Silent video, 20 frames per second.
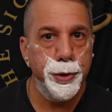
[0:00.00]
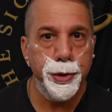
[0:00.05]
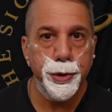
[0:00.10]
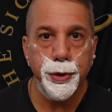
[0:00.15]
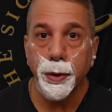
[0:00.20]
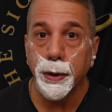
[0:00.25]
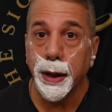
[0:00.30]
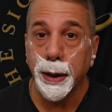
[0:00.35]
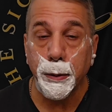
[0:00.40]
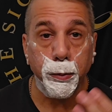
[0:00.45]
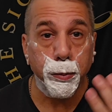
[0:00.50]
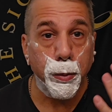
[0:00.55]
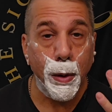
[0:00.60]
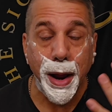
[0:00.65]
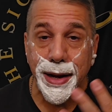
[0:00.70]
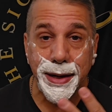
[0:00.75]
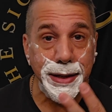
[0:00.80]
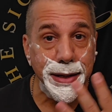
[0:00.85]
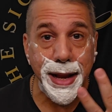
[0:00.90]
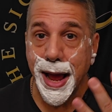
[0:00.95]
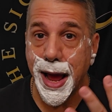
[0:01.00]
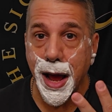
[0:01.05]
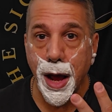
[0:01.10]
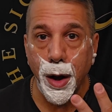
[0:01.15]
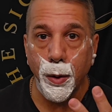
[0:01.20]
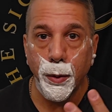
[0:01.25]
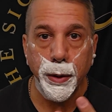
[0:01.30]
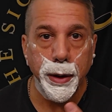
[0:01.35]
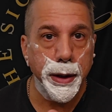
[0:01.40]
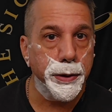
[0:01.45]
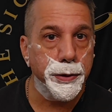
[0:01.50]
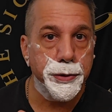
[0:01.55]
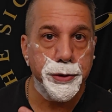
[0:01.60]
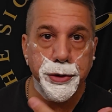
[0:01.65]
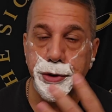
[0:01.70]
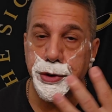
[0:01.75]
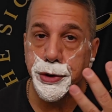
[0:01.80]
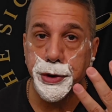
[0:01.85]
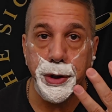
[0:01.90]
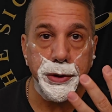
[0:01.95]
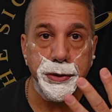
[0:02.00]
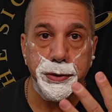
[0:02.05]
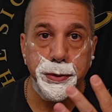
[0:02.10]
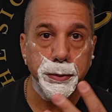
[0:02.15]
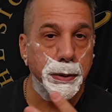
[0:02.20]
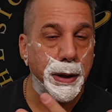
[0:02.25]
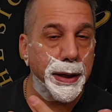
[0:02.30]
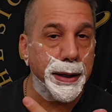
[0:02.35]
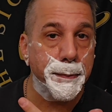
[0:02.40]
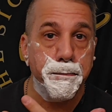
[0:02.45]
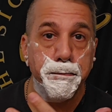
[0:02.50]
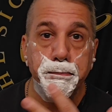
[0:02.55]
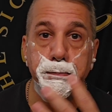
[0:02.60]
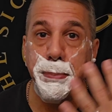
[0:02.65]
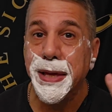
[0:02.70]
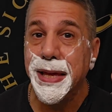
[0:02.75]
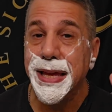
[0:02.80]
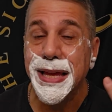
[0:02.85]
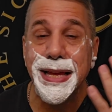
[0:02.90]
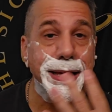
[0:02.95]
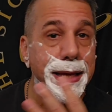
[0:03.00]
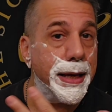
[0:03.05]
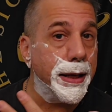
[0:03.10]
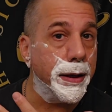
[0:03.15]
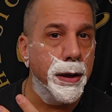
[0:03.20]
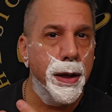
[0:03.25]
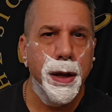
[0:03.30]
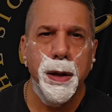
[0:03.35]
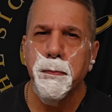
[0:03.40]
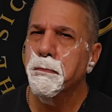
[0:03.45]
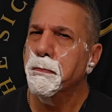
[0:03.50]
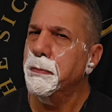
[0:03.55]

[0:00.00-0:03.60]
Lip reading: you start, like right now, it's just like peaking,